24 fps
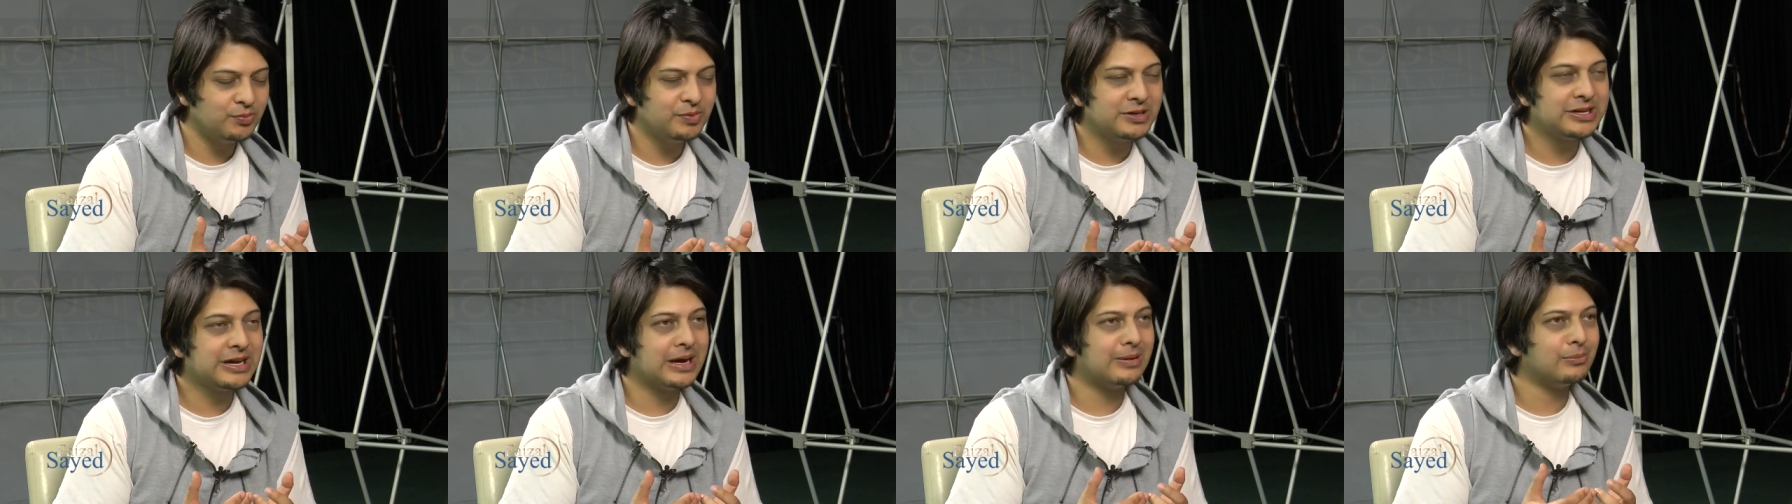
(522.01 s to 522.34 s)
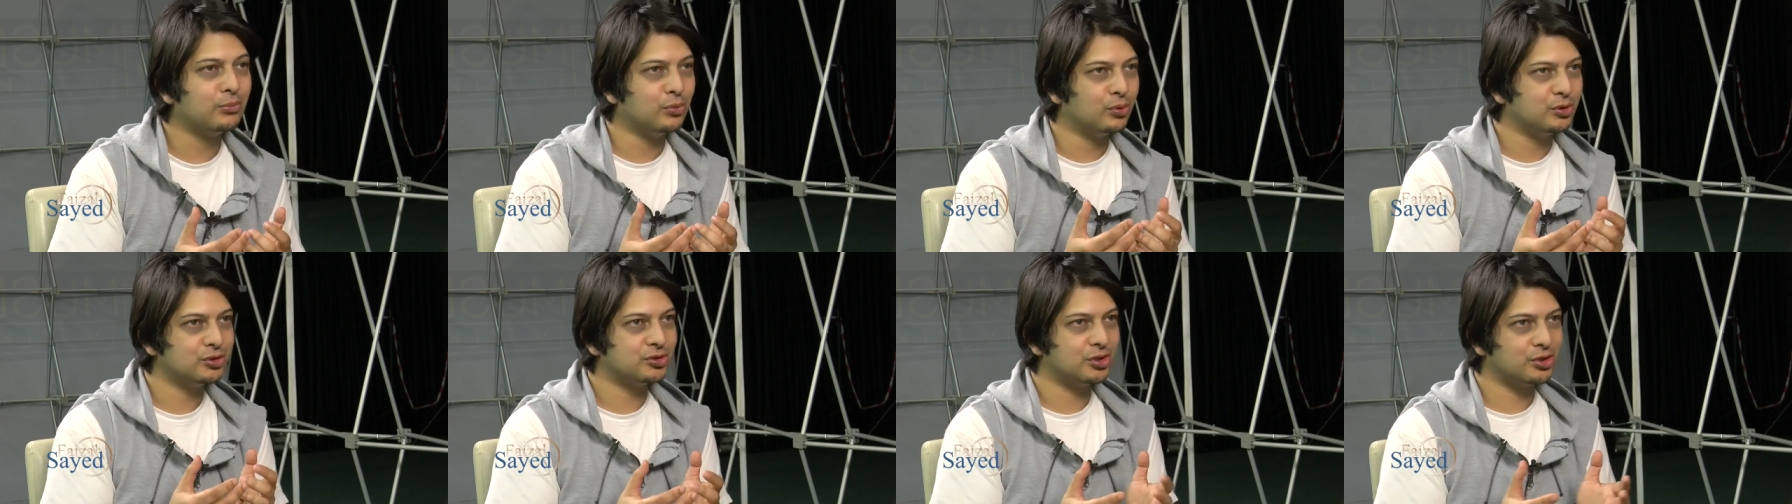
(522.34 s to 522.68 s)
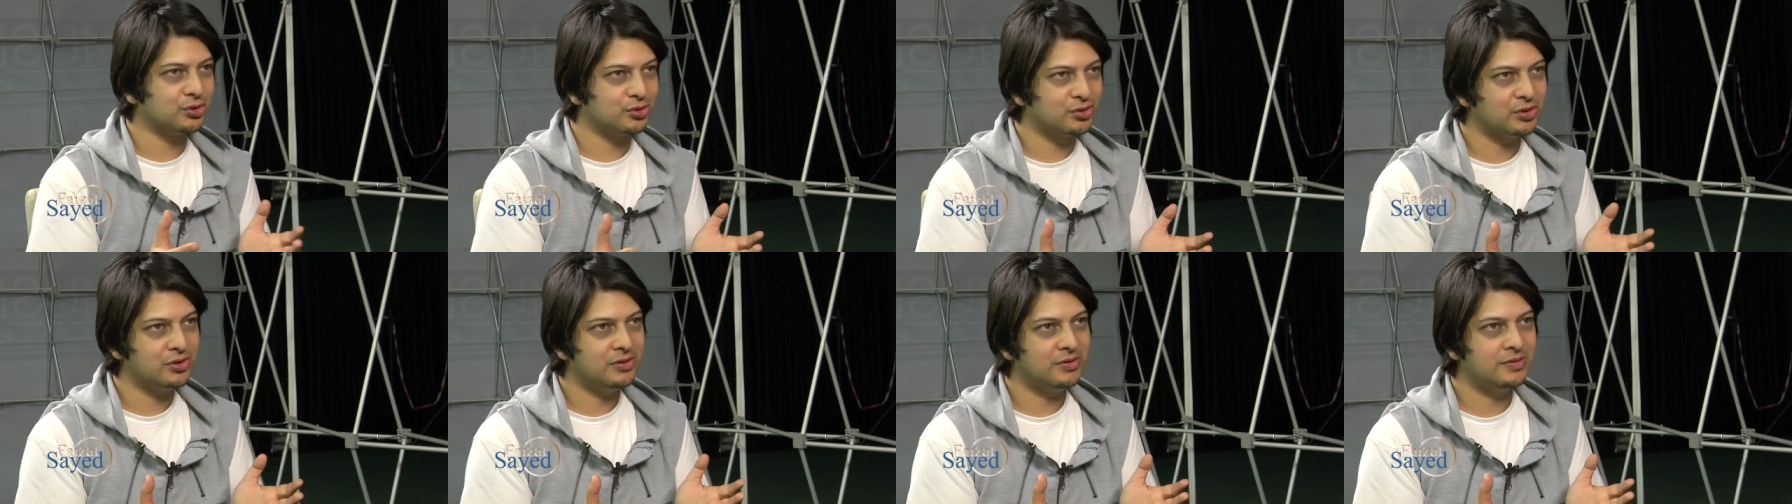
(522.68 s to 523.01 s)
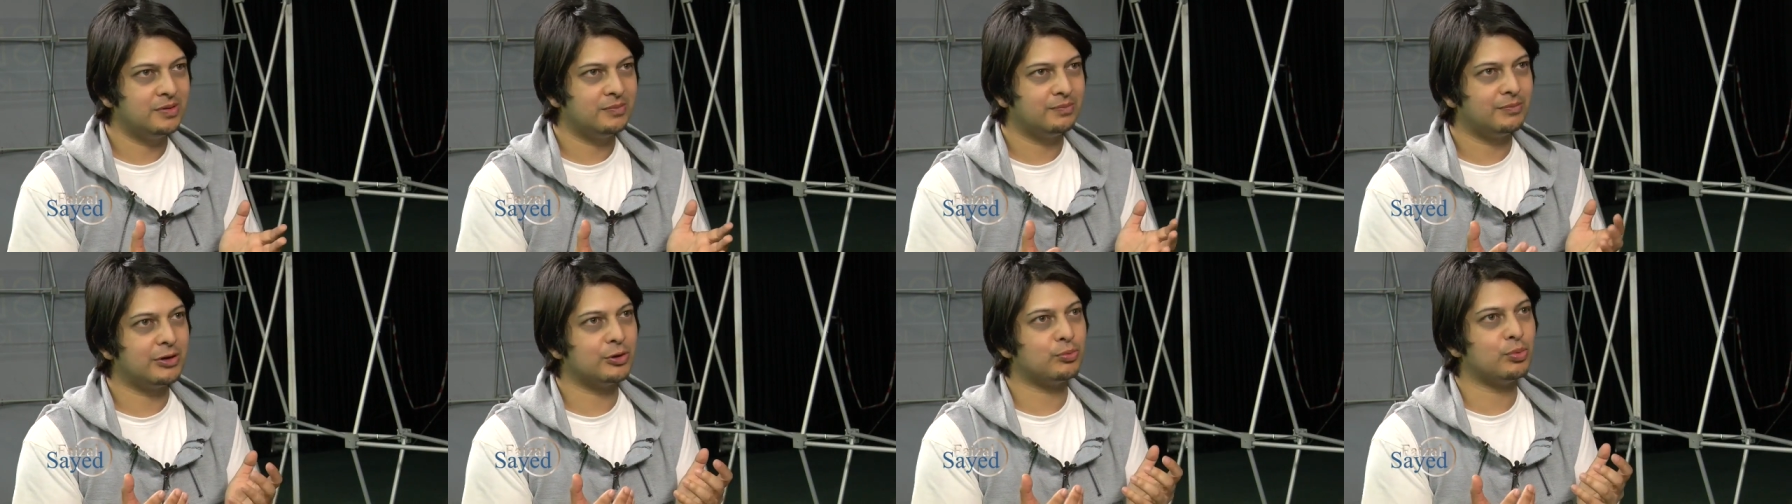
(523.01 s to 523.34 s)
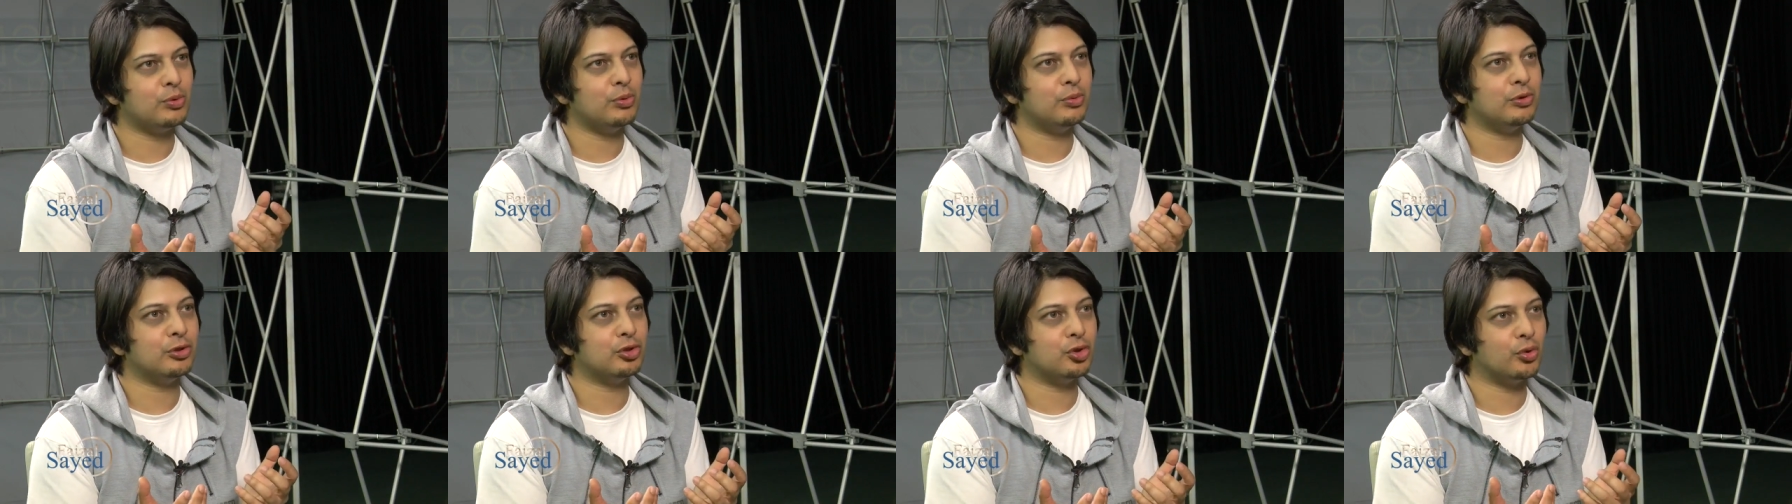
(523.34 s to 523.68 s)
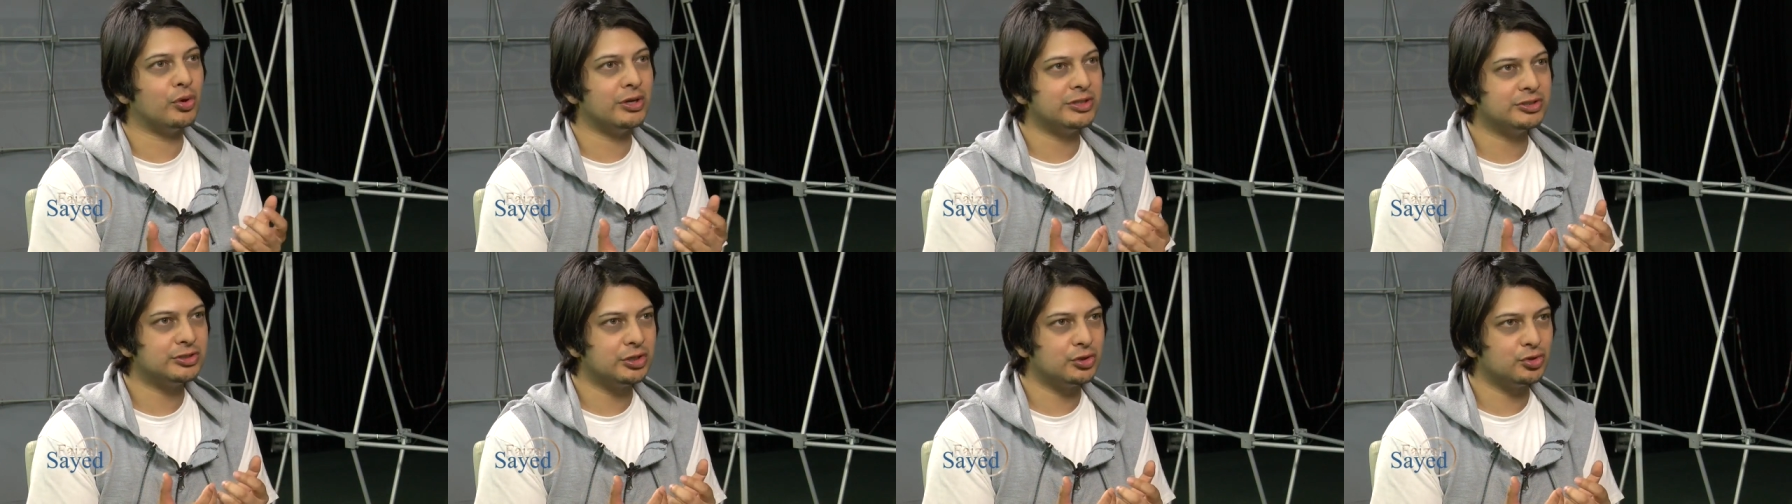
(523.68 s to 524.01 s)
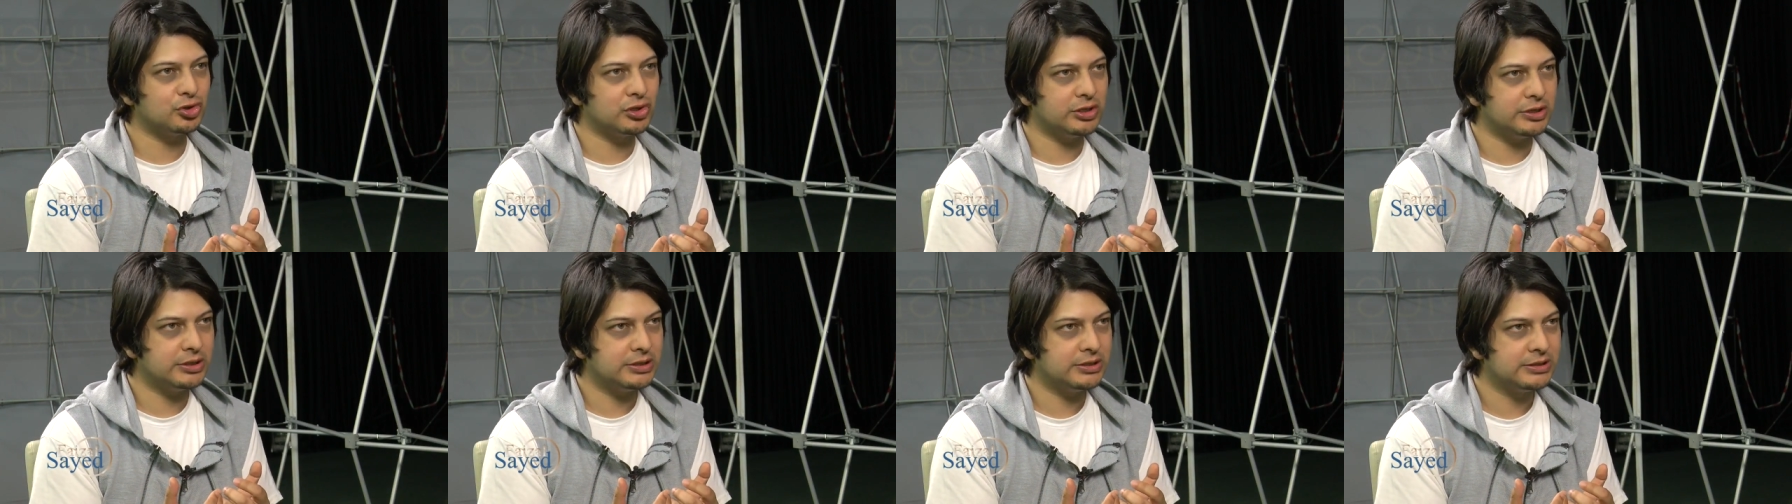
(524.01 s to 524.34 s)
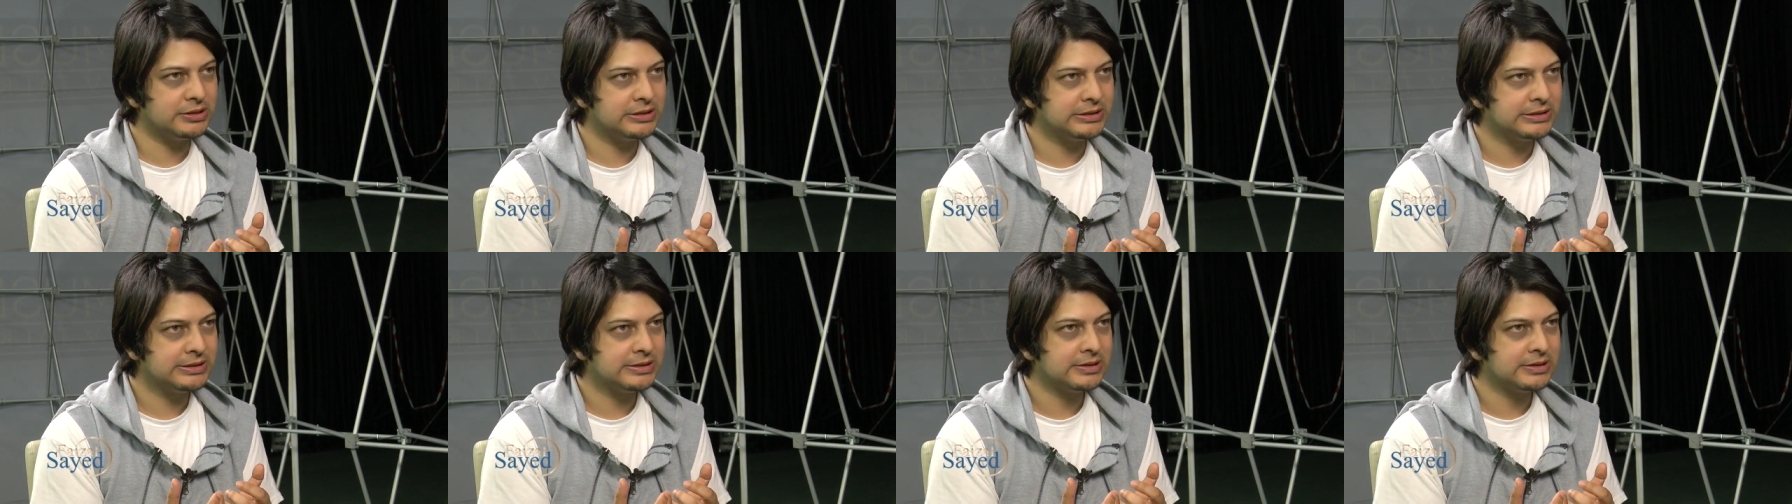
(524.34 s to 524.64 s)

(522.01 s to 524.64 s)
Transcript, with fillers: We become more social, but yes, we're withdrawing socially.